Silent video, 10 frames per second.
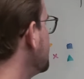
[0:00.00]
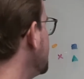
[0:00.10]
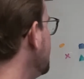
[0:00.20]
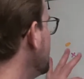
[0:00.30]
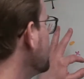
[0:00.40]

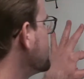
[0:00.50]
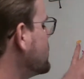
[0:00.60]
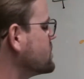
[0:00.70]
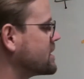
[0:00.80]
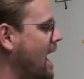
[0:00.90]
symbols that
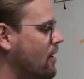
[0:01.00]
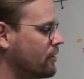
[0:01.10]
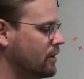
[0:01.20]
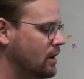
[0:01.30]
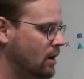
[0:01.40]
are
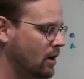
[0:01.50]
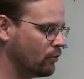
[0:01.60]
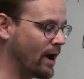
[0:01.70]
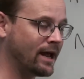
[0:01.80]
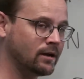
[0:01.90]
scattered
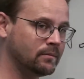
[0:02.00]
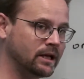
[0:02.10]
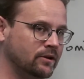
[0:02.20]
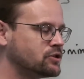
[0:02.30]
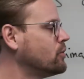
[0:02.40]

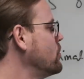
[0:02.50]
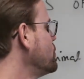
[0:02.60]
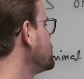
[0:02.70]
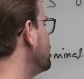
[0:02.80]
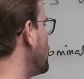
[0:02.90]
randomly. There's no
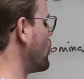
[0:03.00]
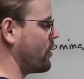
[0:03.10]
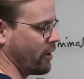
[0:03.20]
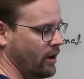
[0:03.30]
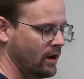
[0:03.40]
notion of
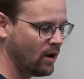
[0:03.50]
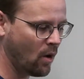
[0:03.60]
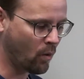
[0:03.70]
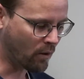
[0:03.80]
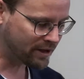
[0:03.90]
order.
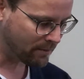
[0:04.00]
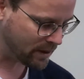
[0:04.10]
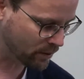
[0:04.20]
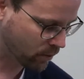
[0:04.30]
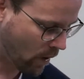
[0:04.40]
What would that
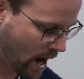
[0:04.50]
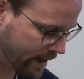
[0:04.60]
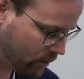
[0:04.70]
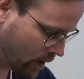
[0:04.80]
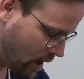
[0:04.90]
be with
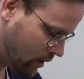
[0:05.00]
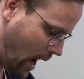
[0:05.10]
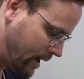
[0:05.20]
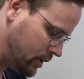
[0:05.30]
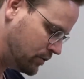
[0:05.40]
wine? Well,
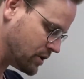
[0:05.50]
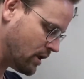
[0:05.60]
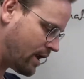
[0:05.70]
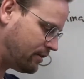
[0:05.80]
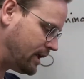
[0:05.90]
I could use a
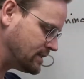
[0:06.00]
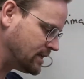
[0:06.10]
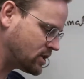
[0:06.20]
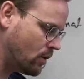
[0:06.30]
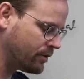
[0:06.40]
lot of things.
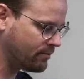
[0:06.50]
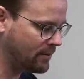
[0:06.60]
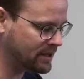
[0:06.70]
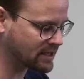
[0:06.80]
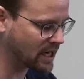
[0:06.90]
Let's go with
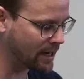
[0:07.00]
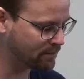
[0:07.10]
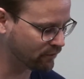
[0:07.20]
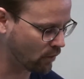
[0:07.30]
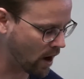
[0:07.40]
maybe the
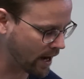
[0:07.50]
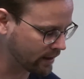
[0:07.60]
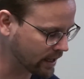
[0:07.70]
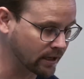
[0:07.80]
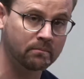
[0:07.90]
type of wine,
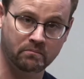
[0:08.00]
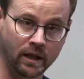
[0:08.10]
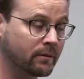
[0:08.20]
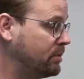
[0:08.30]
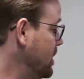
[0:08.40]

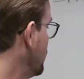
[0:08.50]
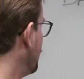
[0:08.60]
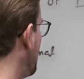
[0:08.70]
like Pinot